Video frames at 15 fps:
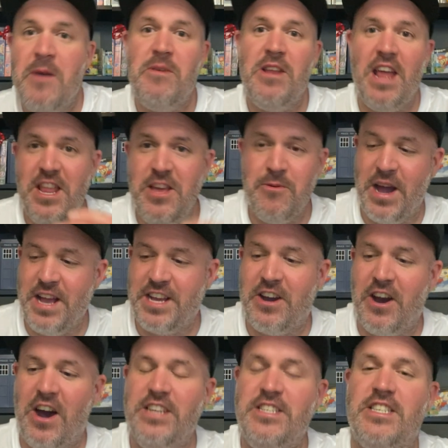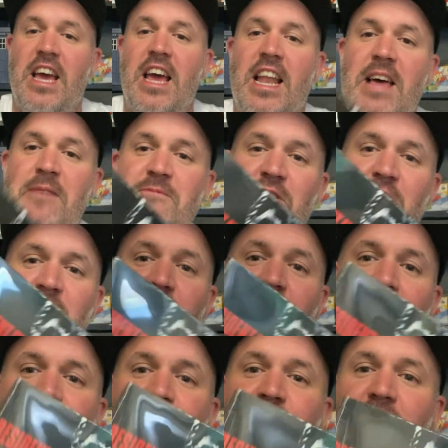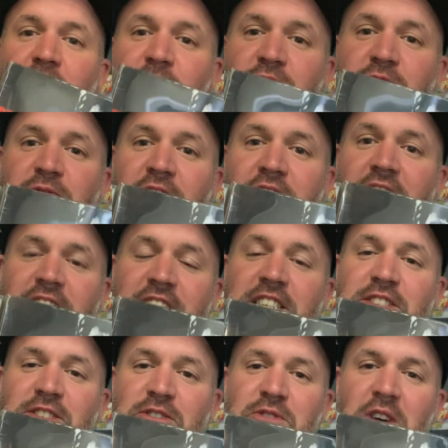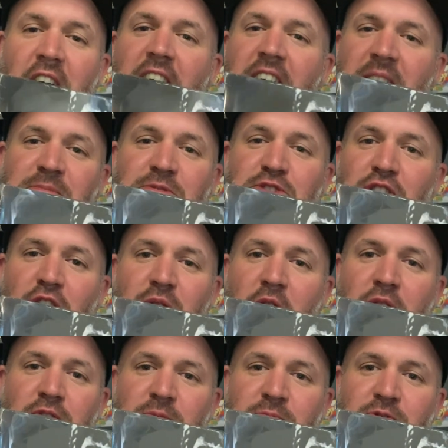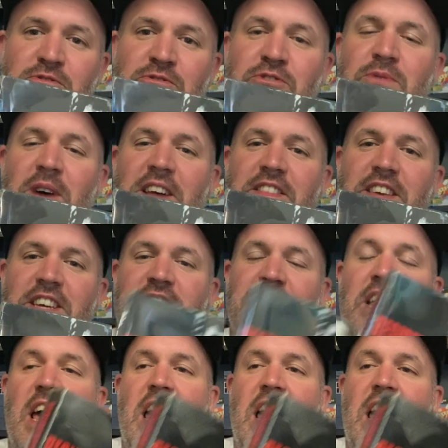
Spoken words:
But anyway, guys, let me know in the comments below what you think of these two. I am so over the moon to have this.